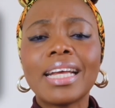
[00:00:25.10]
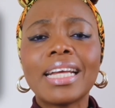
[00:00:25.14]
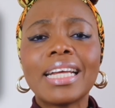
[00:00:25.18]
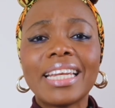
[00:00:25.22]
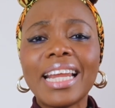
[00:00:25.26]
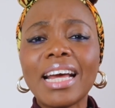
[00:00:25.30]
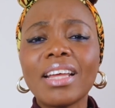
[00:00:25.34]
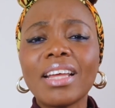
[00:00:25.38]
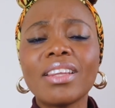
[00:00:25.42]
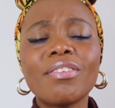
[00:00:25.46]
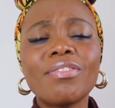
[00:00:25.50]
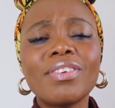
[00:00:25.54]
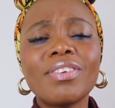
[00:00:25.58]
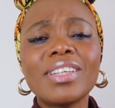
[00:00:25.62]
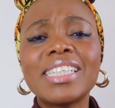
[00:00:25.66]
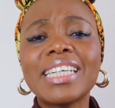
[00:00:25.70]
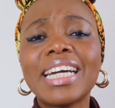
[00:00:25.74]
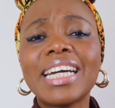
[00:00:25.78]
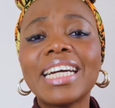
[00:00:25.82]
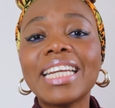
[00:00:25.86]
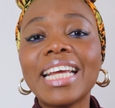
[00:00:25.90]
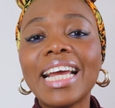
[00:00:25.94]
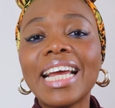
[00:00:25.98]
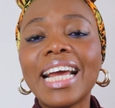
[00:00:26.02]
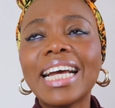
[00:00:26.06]
Now, the
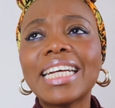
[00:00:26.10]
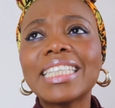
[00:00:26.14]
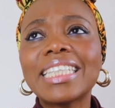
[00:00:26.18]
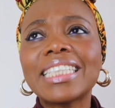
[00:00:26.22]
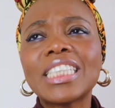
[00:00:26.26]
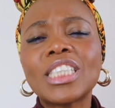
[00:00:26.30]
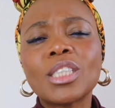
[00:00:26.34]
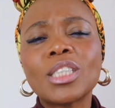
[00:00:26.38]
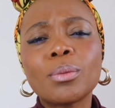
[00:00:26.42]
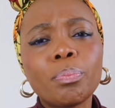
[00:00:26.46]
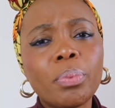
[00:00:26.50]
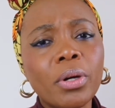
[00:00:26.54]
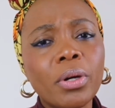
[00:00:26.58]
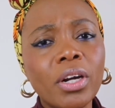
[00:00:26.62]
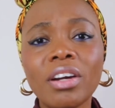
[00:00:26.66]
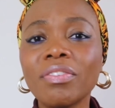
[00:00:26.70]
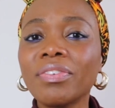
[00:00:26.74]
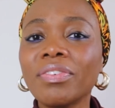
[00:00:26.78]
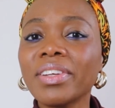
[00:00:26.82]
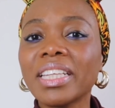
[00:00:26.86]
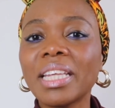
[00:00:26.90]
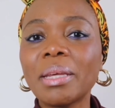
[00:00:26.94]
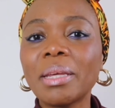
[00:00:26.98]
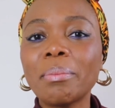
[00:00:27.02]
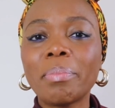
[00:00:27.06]
vagina has its
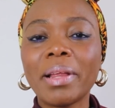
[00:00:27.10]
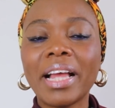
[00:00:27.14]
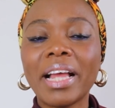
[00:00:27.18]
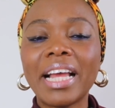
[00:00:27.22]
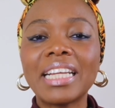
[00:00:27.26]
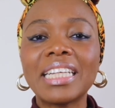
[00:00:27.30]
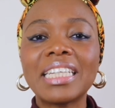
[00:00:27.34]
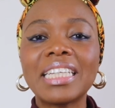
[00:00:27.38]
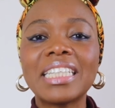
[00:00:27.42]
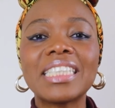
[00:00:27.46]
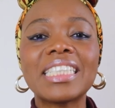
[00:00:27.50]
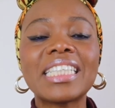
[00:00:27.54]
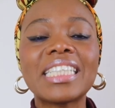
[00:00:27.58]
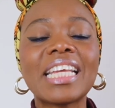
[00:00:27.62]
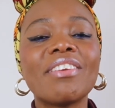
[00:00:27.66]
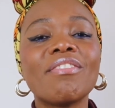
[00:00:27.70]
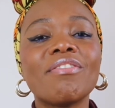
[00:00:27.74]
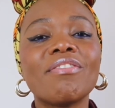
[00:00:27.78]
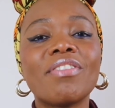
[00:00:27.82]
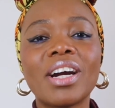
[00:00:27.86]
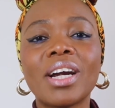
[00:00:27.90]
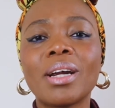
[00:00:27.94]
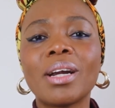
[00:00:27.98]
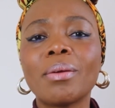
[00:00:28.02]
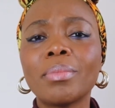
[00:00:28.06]
perfectly balanced
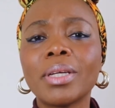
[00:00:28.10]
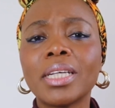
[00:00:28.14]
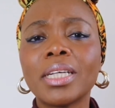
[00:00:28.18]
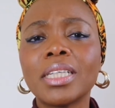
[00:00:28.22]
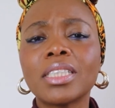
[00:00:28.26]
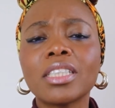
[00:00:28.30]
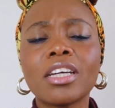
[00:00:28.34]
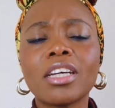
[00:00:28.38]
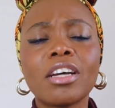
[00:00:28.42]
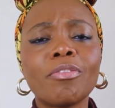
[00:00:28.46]
environment